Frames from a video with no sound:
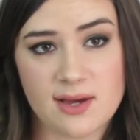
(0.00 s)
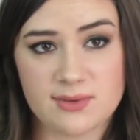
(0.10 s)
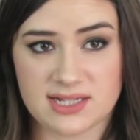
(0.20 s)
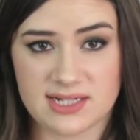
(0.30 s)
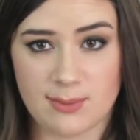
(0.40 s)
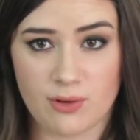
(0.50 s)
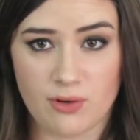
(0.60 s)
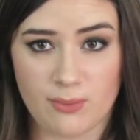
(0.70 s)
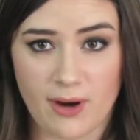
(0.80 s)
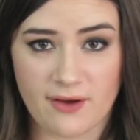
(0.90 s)
That was a
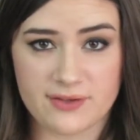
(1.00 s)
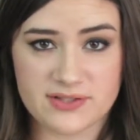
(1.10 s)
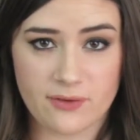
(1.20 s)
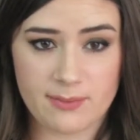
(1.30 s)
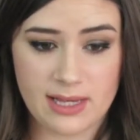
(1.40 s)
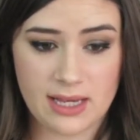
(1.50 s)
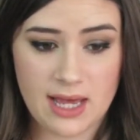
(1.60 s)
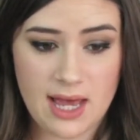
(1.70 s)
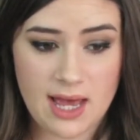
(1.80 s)
typical breakfast for me,